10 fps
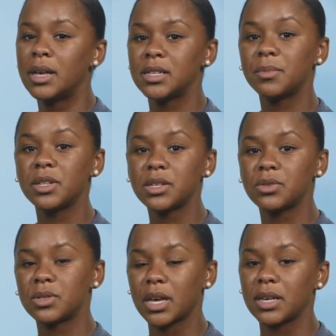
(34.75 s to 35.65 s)
Some of these
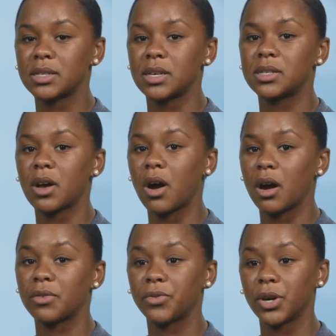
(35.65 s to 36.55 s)
use cases
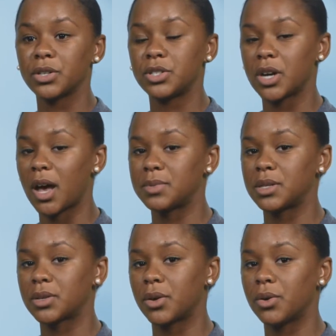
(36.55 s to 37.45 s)
are first, jobs
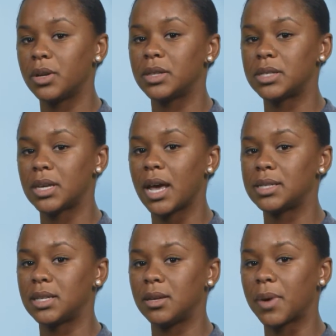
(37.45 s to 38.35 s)
as code in the CI
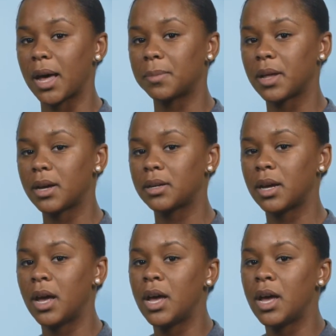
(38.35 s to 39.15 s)
CD pipeline.